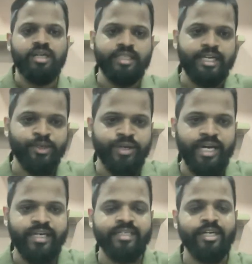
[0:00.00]
that you
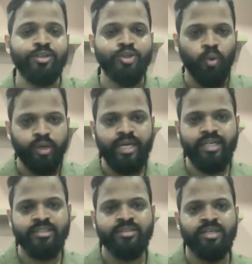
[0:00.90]
get it, that you
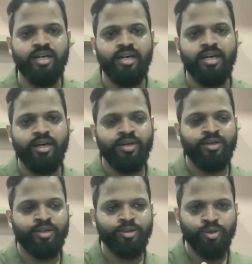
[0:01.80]
showcase,
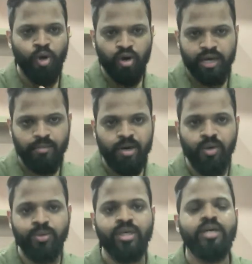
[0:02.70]
you talk
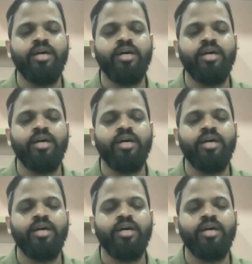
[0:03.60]
about.